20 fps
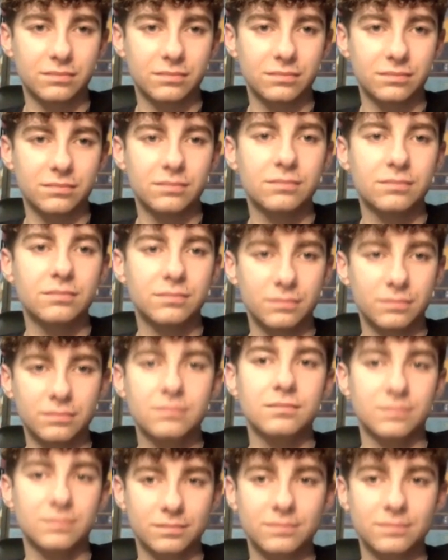
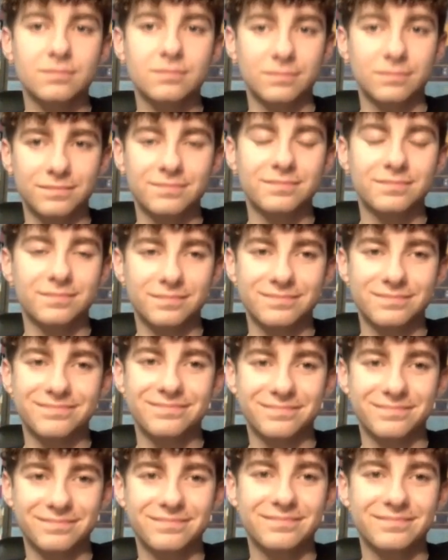
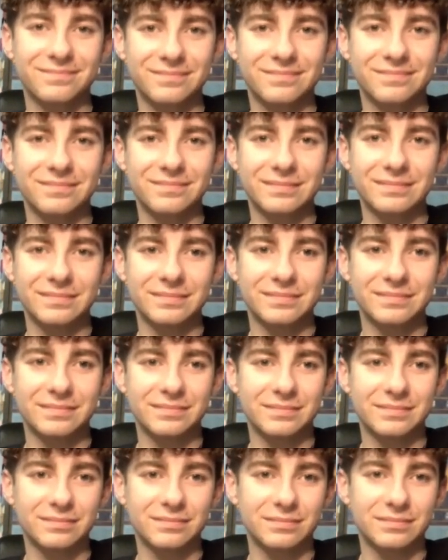
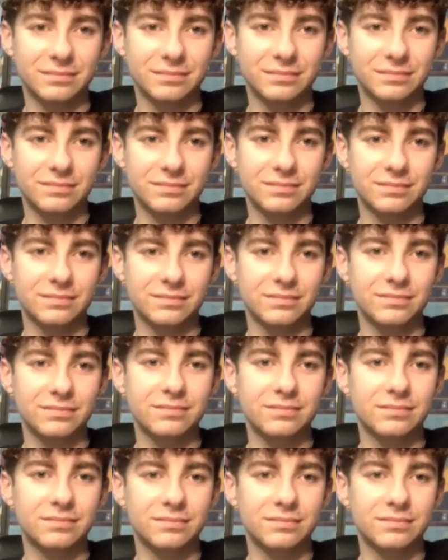(not speaking)